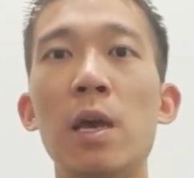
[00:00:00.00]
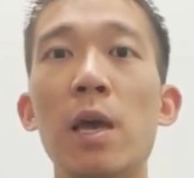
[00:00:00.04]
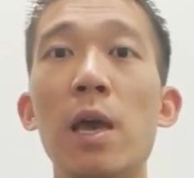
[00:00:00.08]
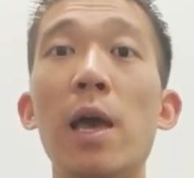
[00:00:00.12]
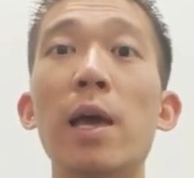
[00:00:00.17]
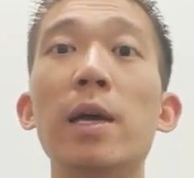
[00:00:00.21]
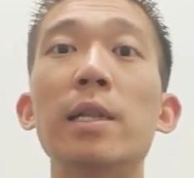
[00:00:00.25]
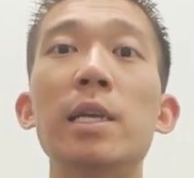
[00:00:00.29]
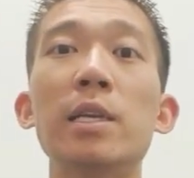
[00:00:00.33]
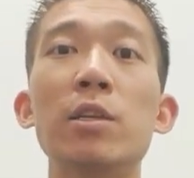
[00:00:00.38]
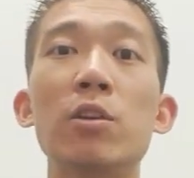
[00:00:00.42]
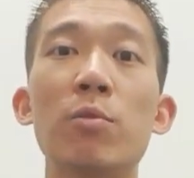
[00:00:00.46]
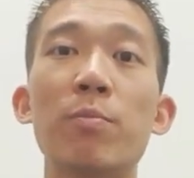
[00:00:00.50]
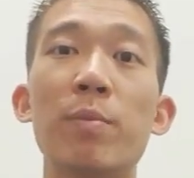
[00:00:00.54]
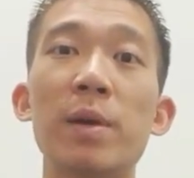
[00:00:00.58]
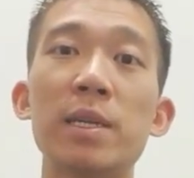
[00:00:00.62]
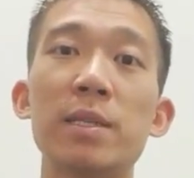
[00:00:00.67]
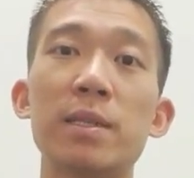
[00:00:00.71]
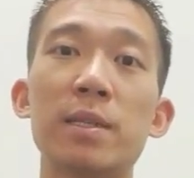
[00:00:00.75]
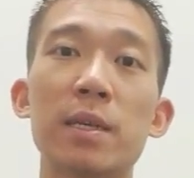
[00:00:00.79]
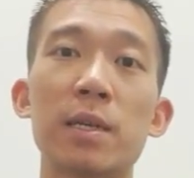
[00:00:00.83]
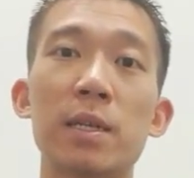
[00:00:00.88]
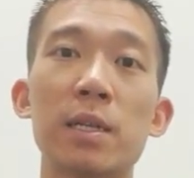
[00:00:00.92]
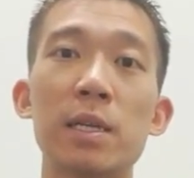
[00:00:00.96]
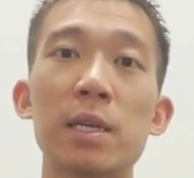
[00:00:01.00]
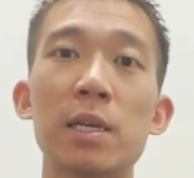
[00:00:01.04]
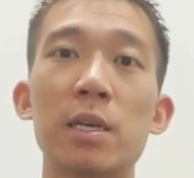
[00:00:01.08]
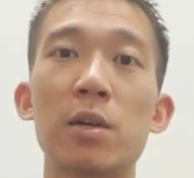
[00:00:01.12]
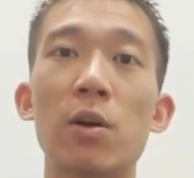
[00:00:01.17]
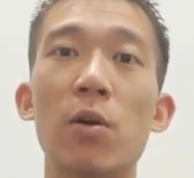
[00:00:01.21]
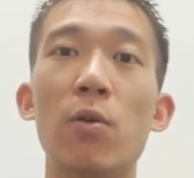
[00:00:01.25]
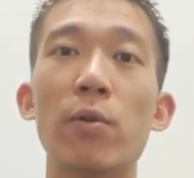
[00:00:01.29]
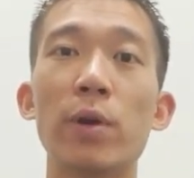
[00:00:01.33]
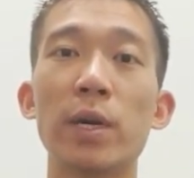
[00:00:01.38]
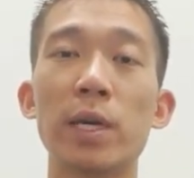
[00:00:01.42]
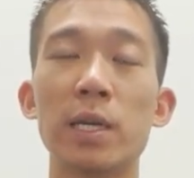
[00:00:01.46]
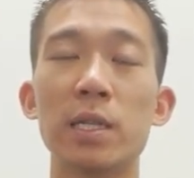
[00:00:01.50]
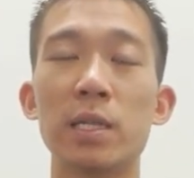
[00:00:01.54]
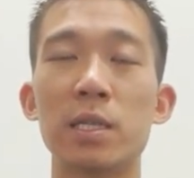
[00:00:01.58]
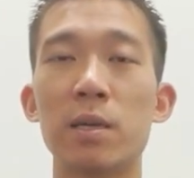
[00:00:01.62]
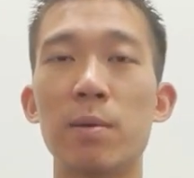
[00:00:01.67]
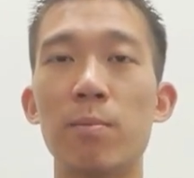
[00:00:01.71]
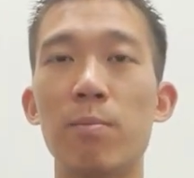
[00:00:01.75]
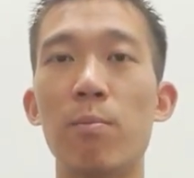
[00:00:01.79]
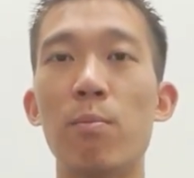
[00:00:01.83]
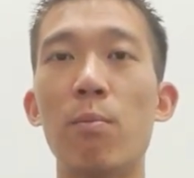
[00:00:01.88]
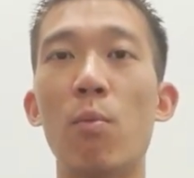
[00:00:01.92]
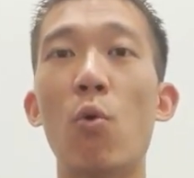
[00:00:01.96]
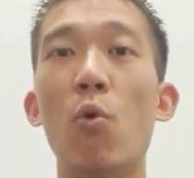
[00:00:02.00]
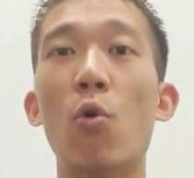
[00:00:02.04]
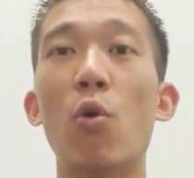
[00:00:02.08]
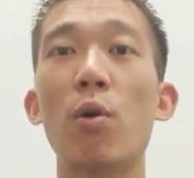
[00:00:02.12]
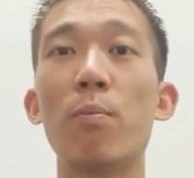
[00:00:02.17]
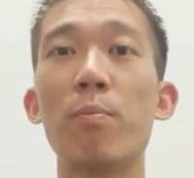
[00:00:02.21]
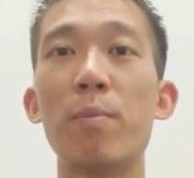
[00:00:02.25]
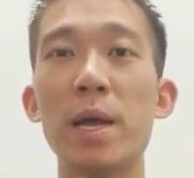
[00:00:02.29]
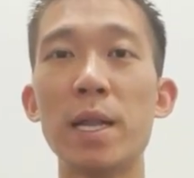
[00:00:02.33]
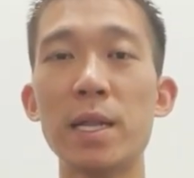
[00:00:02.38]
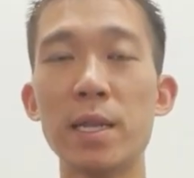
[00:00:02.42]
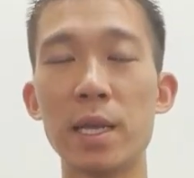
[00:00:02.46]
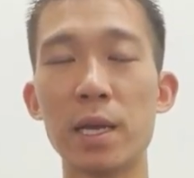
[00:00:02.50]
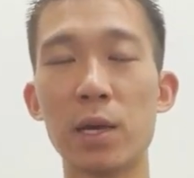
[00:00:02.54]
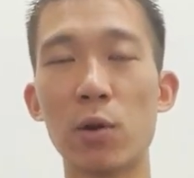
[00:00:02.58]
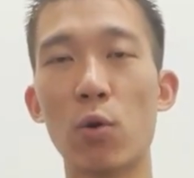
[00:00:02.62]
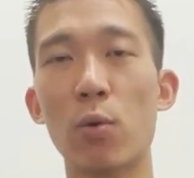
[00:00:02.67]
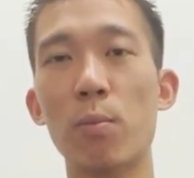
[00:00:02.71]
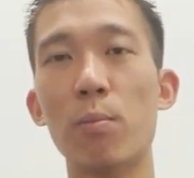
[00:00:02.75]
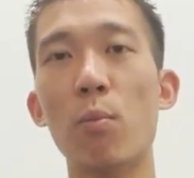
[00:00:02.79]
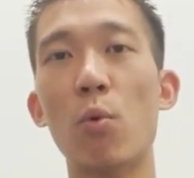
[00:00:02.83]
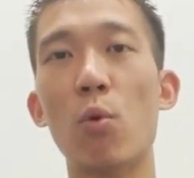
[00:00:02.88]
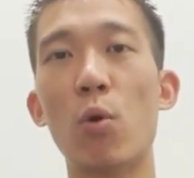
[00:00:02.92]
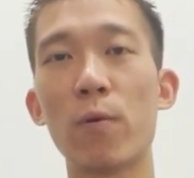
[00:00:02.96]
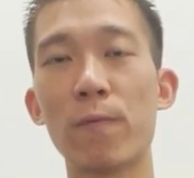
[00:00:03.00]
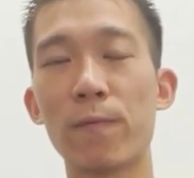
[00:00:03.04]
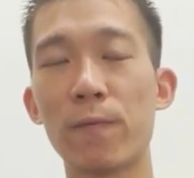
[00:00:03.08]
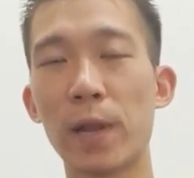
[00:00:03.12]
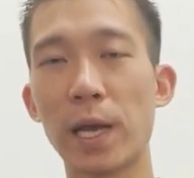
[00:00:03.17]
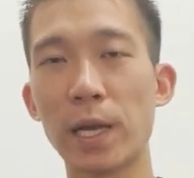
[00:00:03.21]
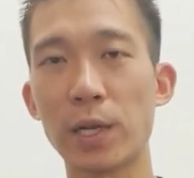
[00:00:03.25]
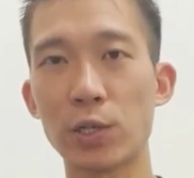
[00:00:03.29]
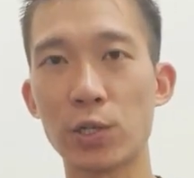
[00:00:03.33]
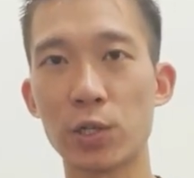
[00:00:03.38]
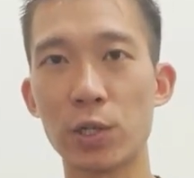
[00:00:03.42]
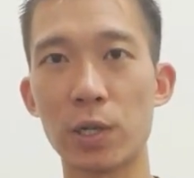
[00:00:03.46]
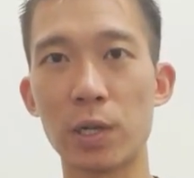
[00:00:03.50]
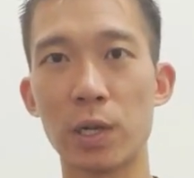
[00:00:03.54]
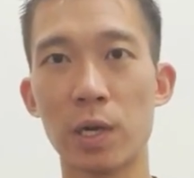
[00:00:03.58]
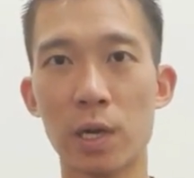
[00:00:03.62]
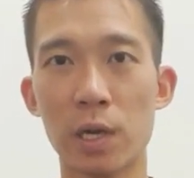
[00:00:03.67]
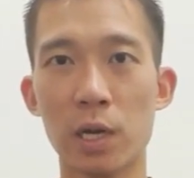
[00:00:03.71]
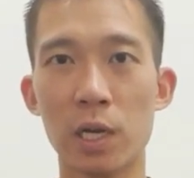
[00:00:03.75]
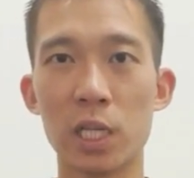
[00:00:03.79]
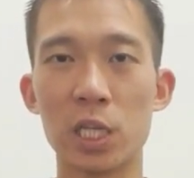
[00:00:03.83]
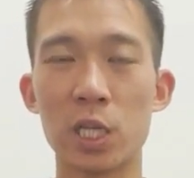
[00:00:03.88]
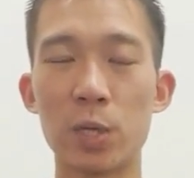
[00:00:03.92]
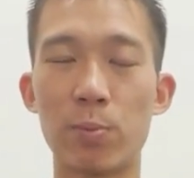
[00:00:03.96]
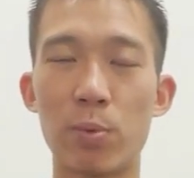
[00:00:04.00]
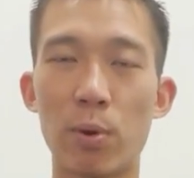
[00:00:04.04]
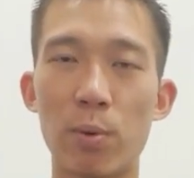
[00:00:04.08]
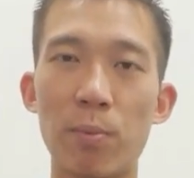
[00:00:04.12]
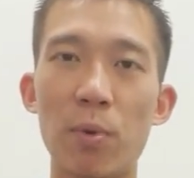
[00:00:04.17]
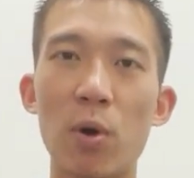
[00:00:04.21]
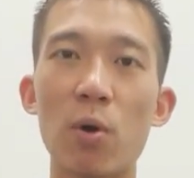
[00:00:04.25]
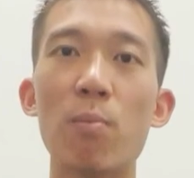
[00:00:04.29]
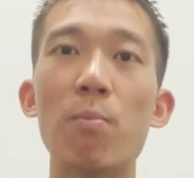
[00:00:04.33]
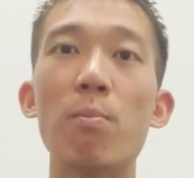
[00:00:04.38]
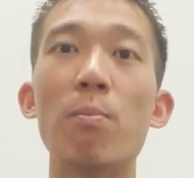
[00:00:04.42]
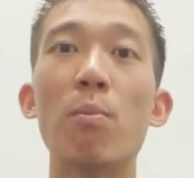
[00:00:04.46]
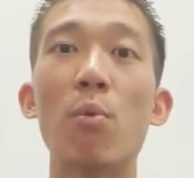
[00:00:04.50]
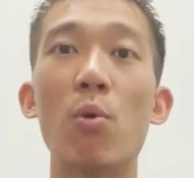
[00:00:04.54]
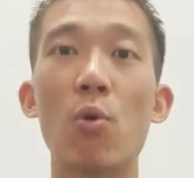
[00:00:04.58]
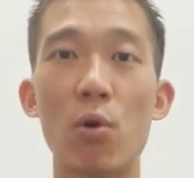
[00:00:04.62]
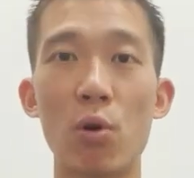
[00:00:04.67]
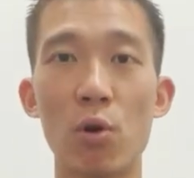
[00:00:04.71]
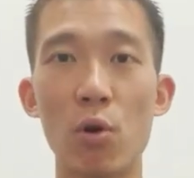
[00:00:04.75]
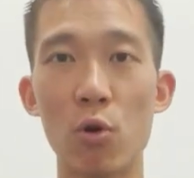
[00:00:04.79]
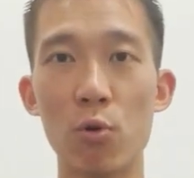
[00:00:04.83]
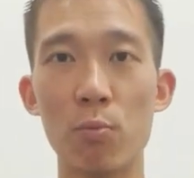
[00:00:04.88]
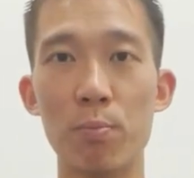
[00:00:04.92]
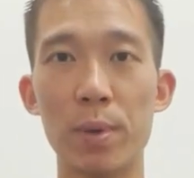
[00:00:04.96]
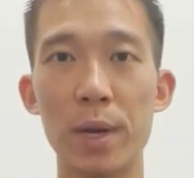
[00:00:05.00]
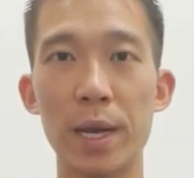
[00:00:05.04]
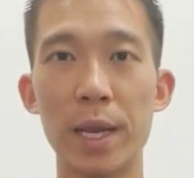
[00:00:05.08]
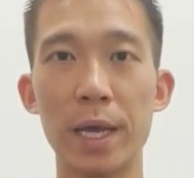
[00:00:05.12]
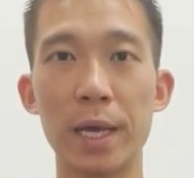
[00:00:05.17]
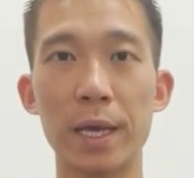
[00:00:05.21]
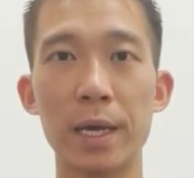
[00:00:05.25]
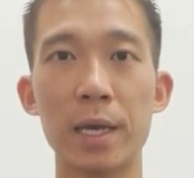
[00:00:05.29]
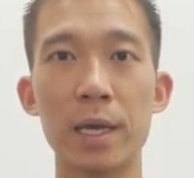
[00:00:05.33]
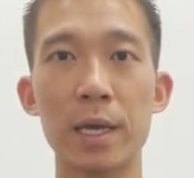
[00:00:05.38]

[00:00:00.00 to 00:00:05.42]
and then you're basically going into more bending or more flexion to promote more opening,